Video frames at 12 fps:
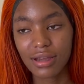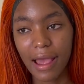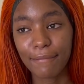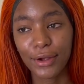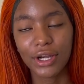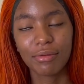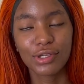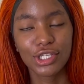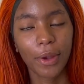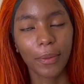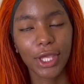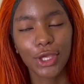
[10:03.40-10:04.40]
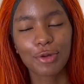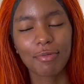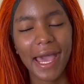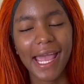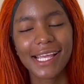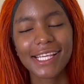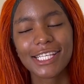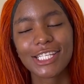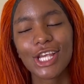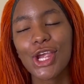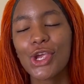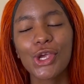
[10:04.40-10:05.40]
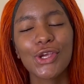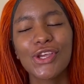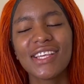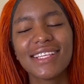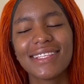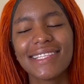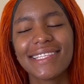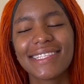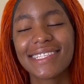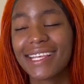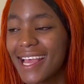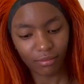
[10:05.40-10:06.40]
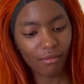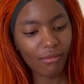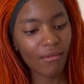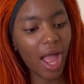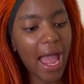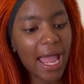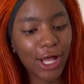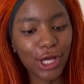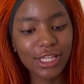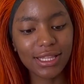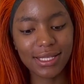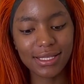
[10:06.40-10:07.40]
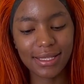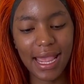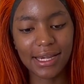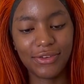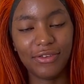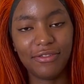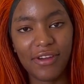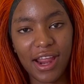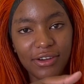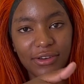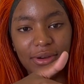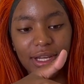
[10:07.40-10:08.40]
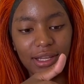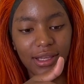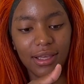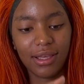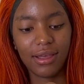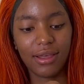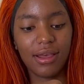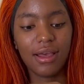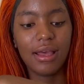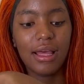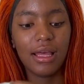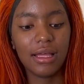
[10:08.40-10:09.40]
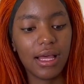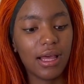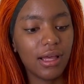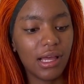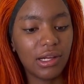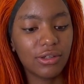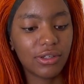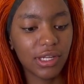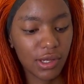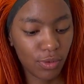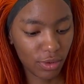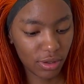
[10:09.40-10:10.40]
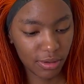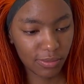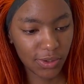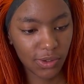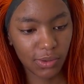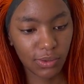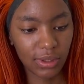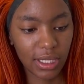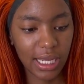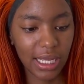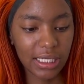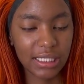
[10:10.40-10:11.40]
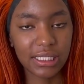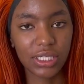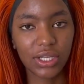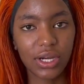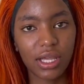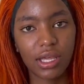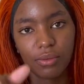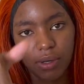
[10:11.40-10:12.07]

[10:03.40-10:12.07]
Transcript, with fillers: I'm going to be showing you my shoes. I got these at Refinery. Ah, I already wore them, so they're kind of dirty and